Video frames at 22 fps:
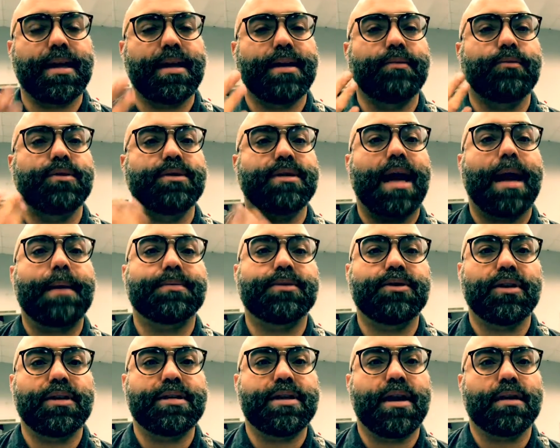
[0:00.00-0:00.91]
It was
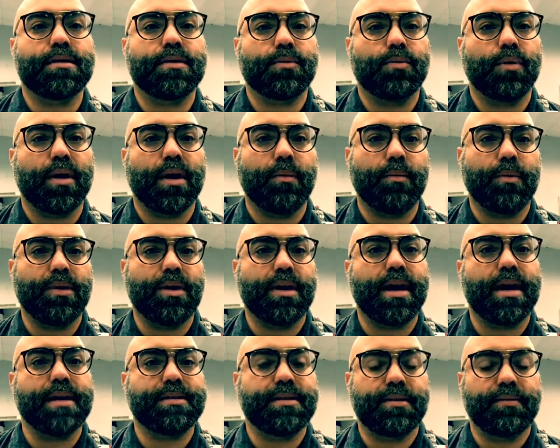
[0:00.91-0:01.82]
absolutely an honor working with you
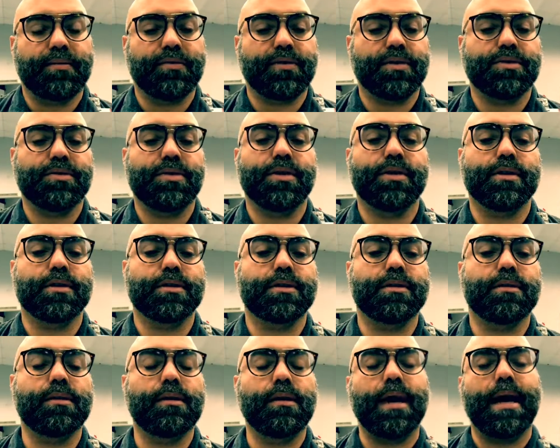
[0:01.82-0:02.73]
guys in the first
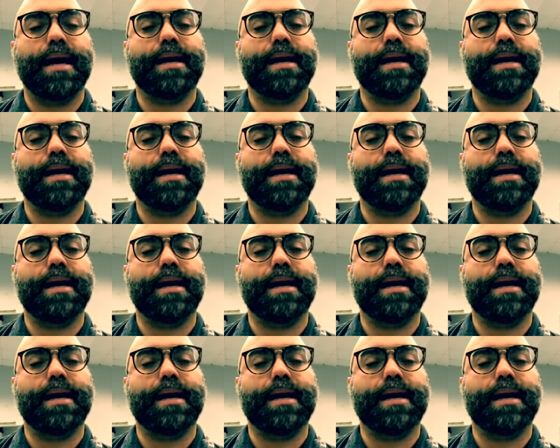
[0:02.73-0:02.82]
rehearsal,